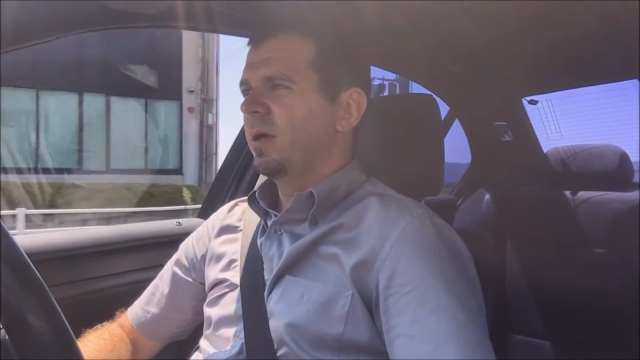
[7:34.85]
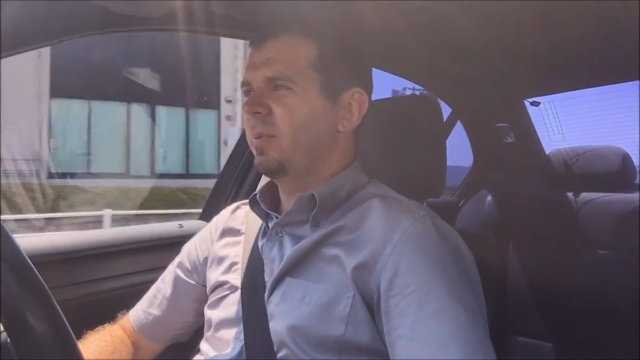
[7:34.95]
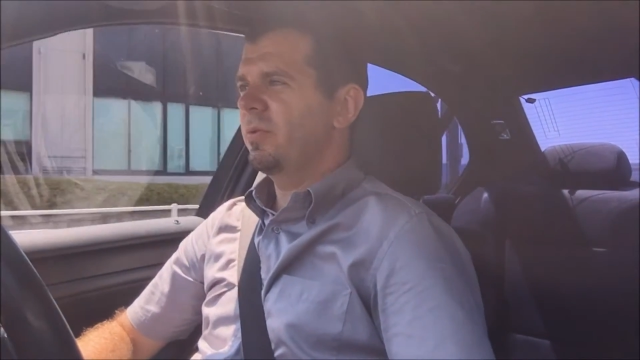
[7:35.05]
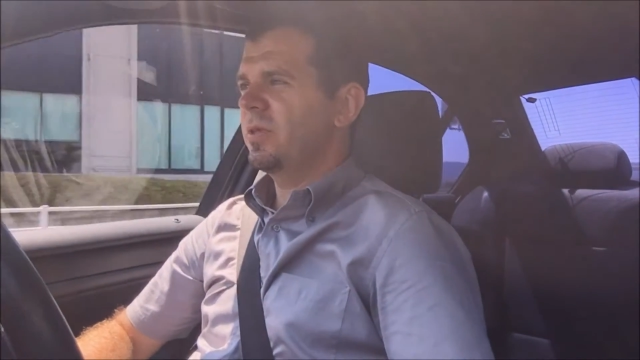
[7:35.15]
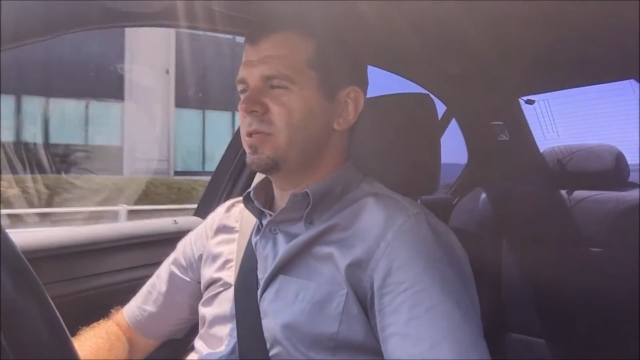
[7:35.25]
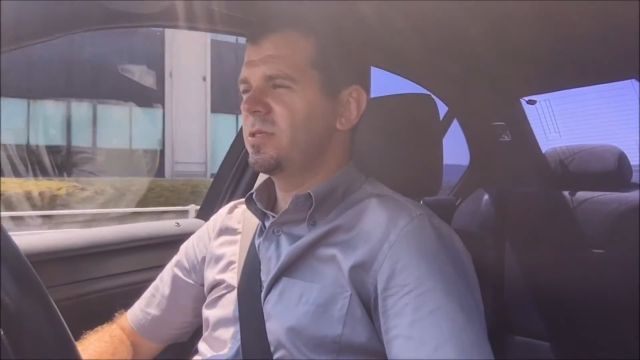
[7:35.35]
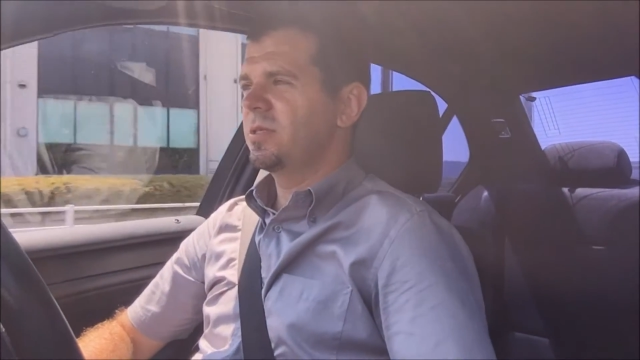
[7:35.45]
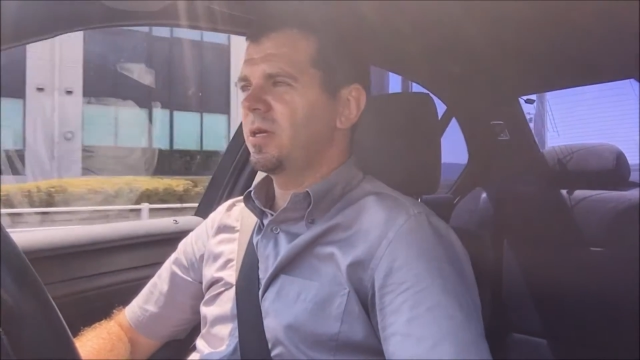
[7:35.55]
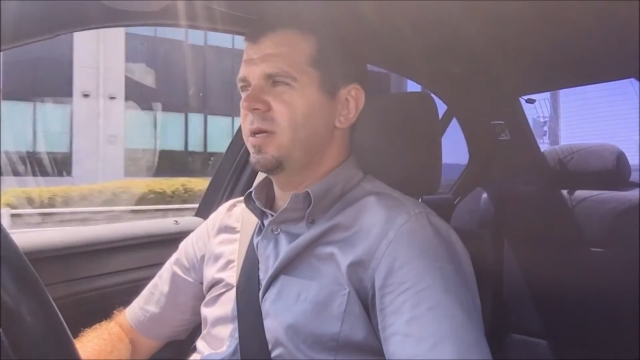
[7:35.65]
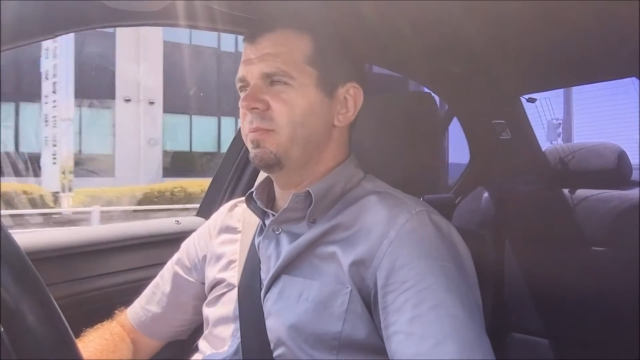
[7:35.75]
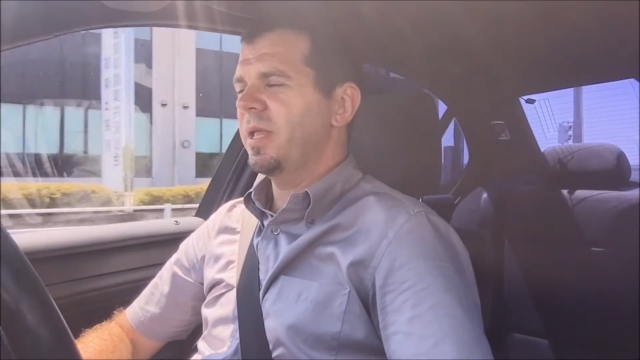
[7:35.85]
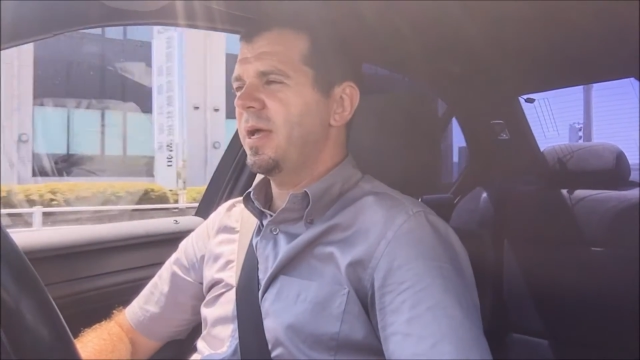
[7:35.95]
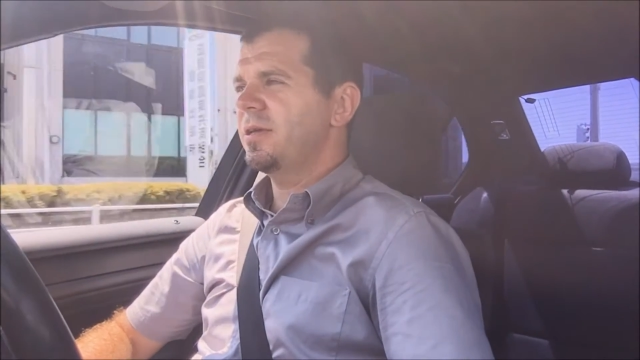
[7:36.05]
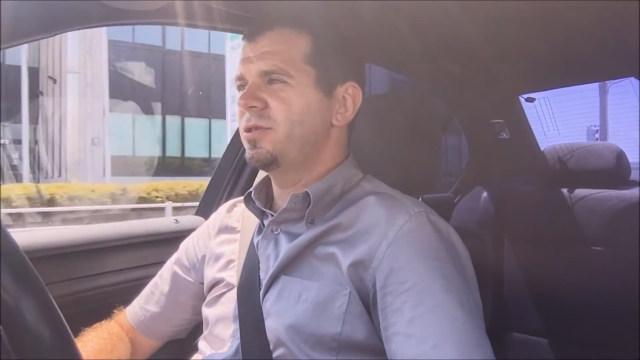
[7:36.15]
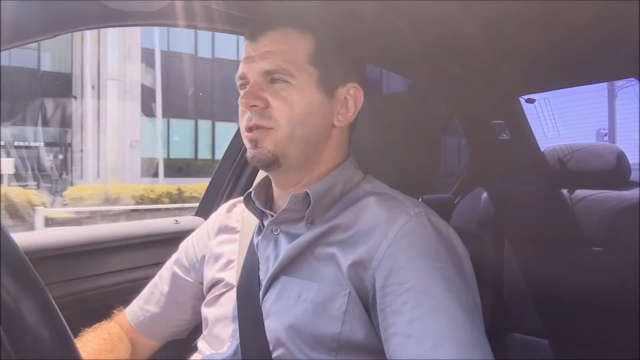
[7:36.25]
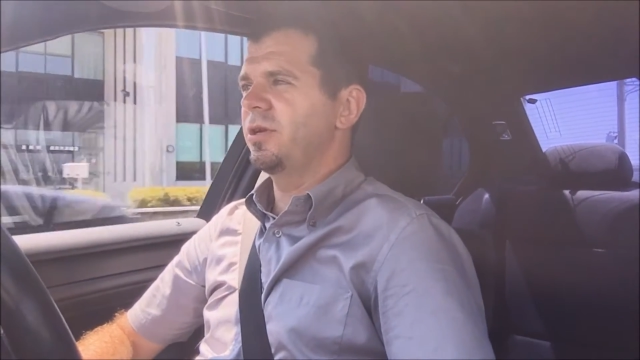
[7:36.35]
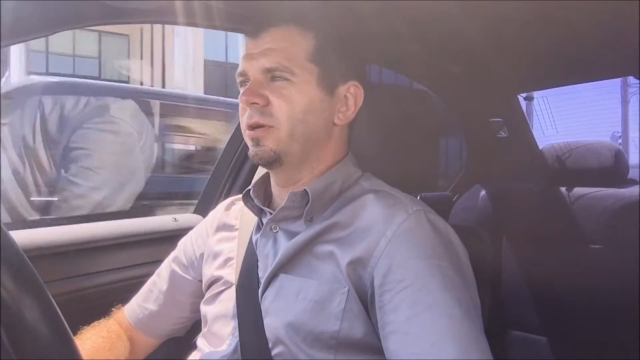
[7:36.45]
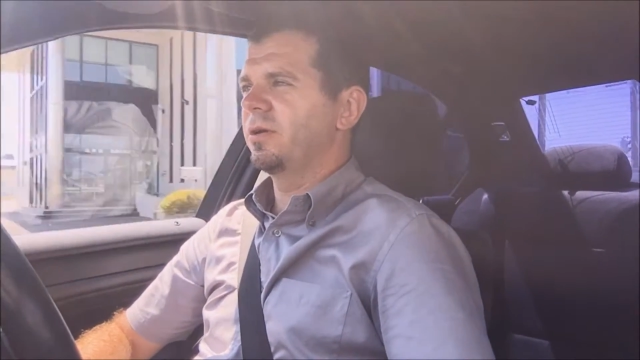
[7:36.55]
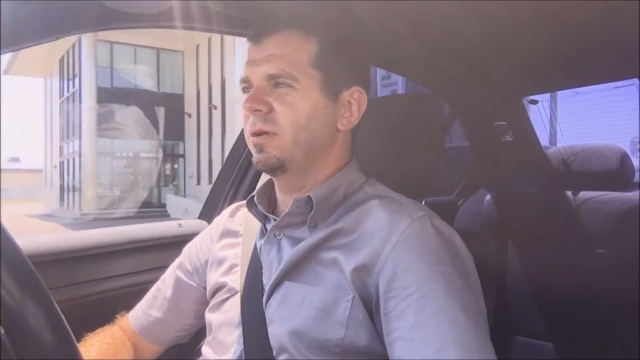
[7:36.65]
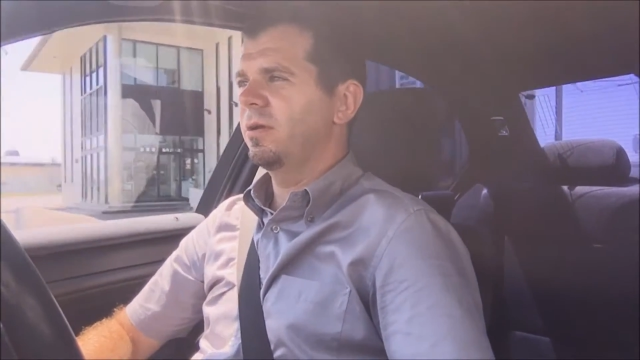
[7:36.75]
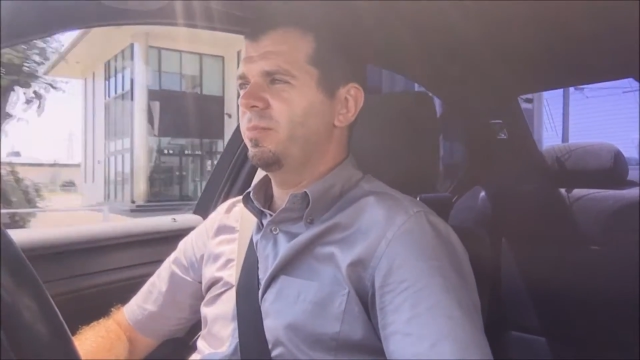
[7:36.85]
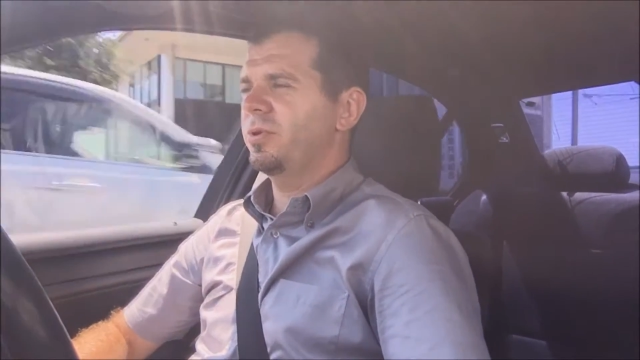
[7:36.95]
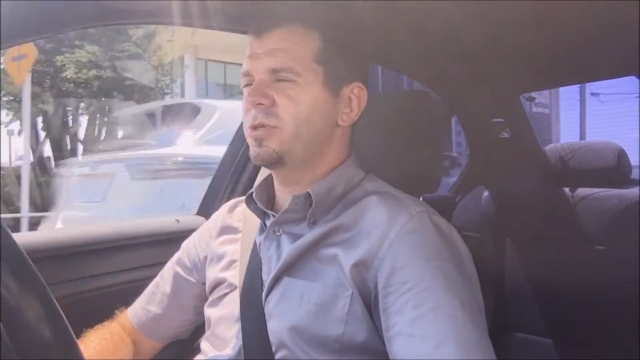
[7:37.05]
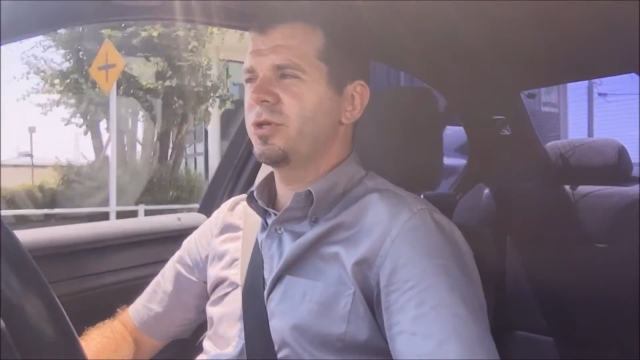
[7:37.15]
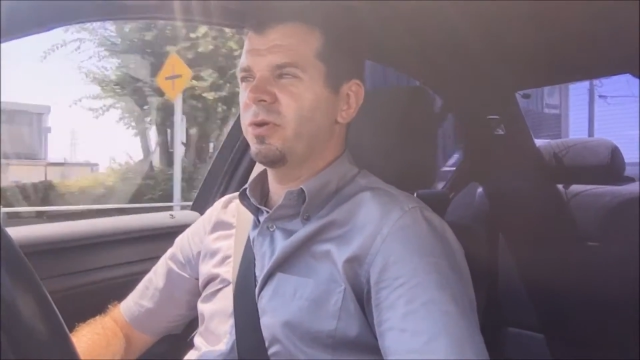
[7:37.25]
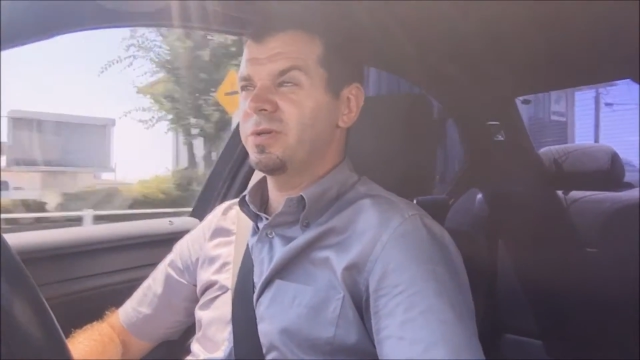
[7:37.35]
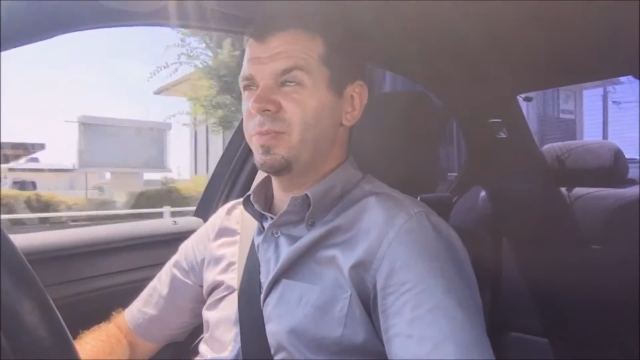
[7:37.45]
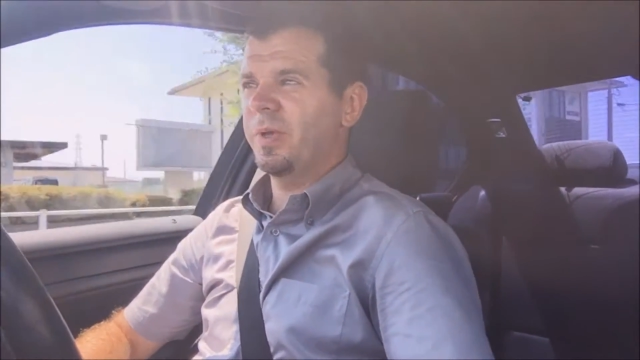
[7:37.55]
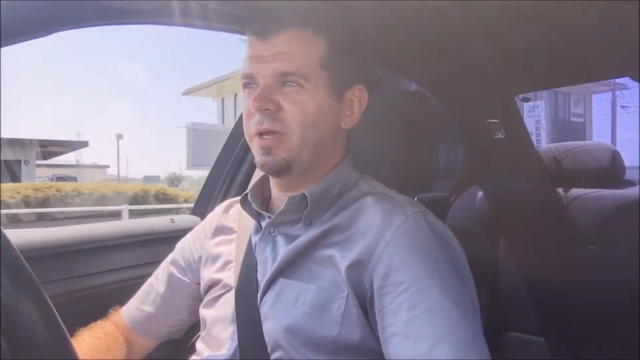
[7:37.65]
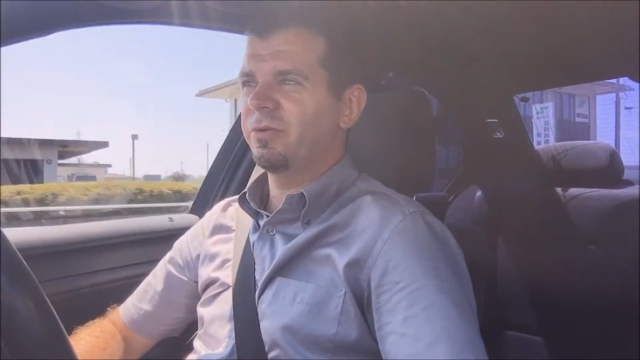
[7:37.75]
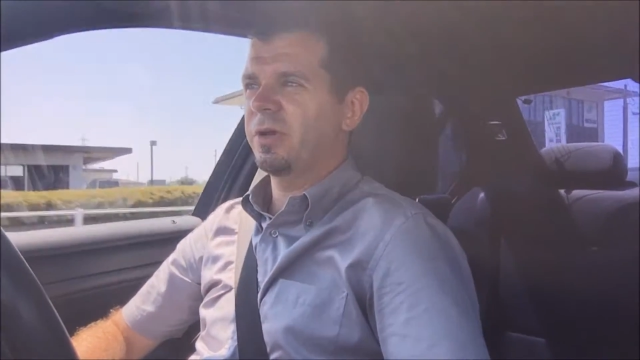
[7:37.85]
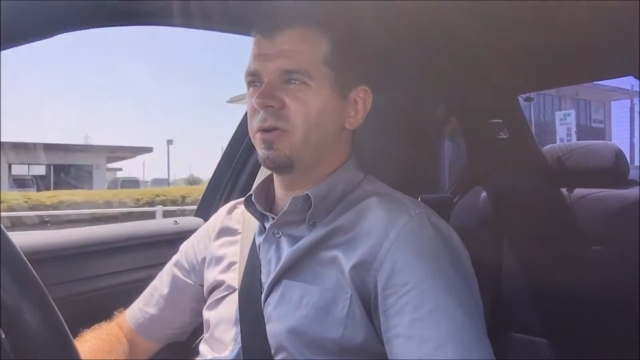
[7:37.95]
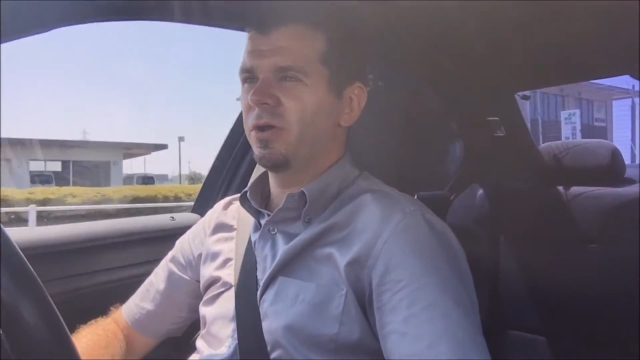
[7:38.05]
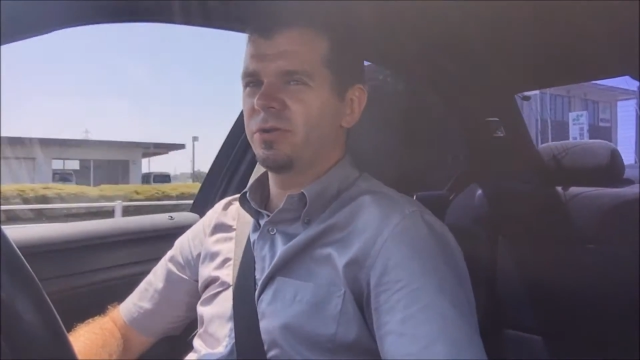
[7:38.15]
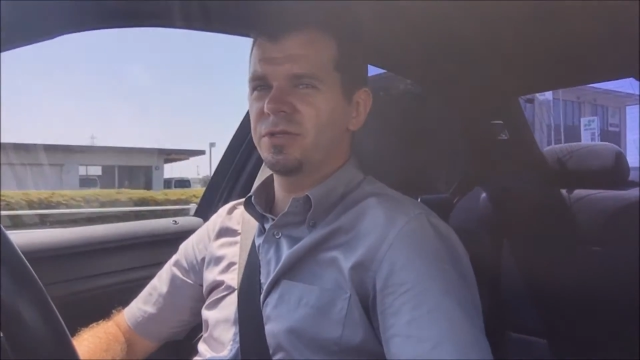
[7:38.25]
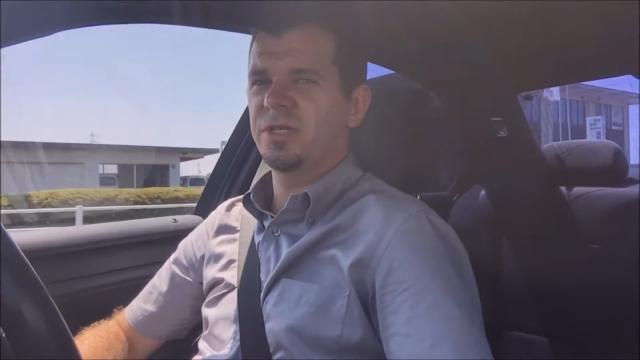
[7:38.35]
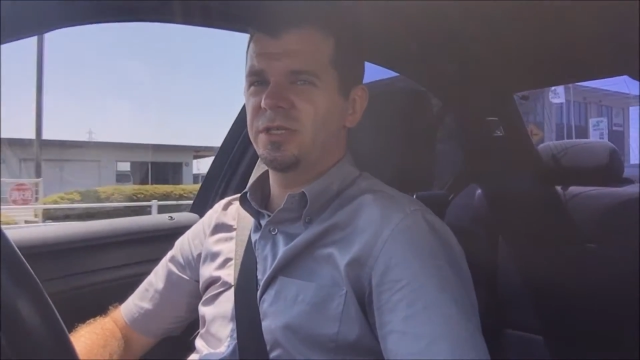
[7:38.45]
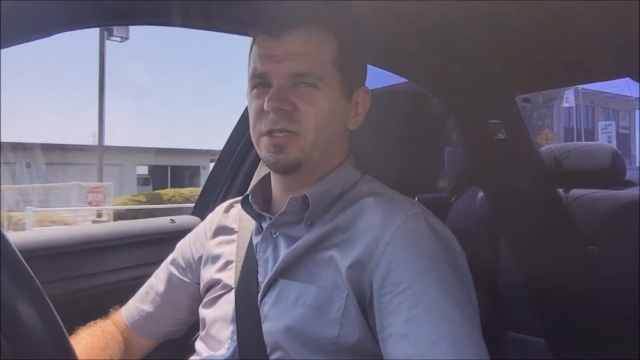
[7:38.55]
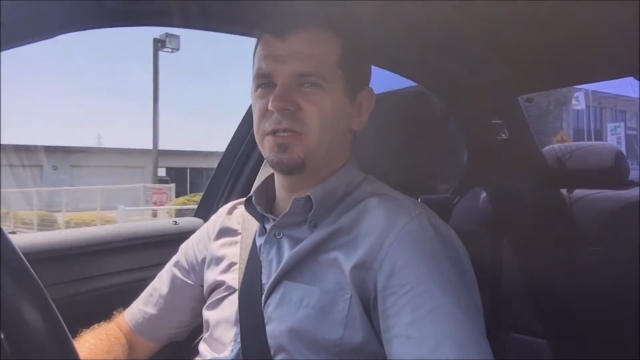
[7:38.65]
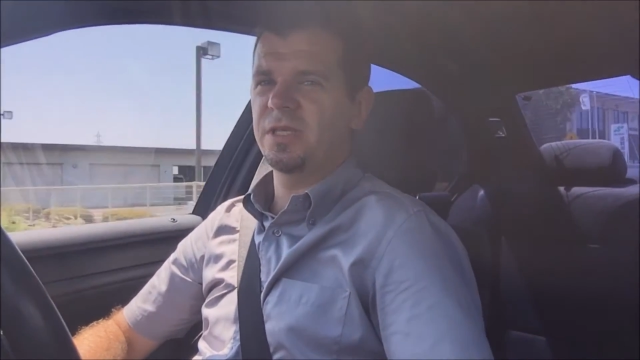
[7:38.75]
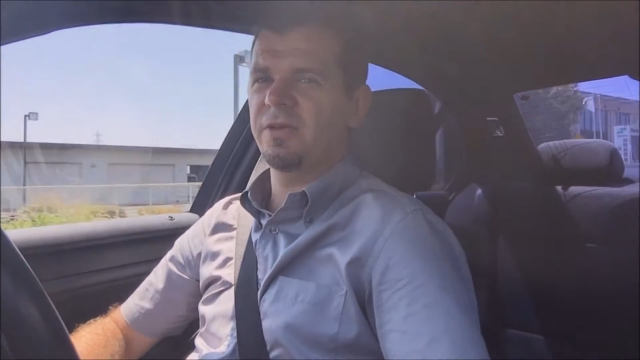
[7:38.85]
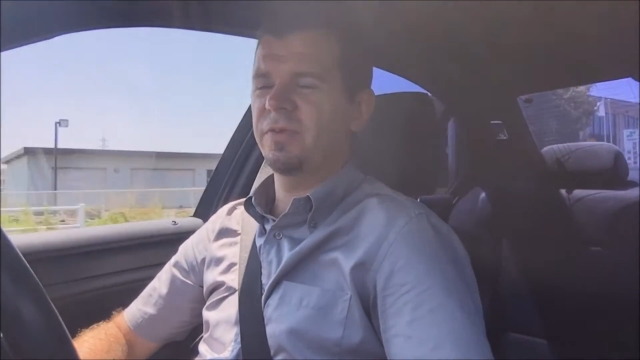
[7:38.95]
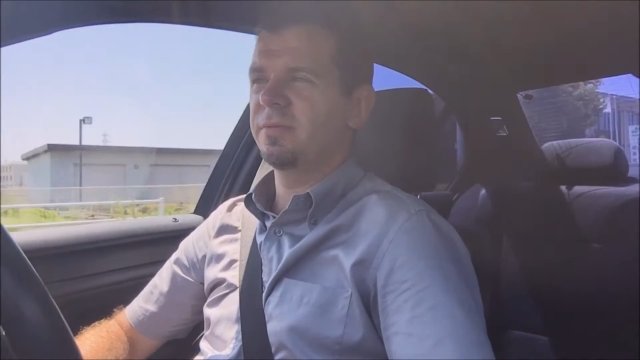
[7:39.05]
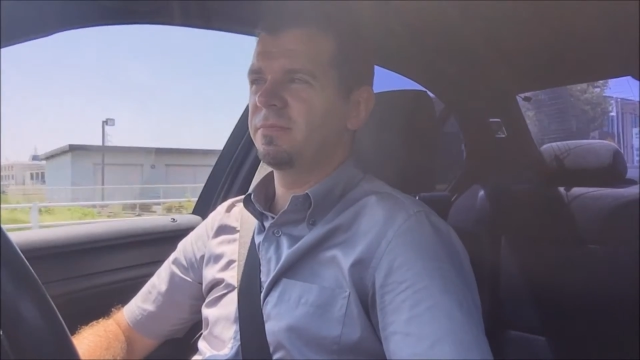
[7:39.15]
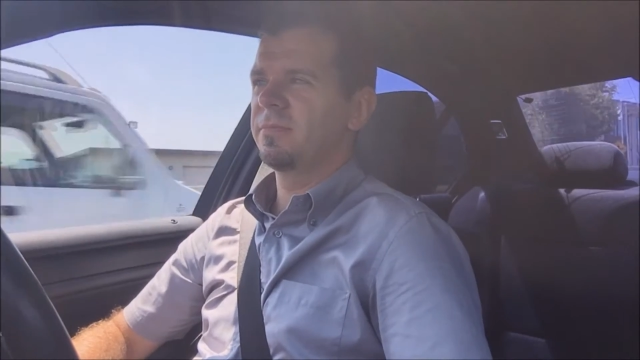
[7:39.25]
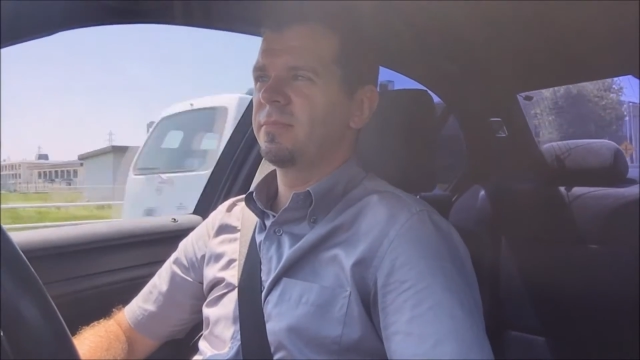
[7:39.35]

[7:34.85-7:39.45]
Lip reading: About this time last year, I'm pretty sure I was paying around 167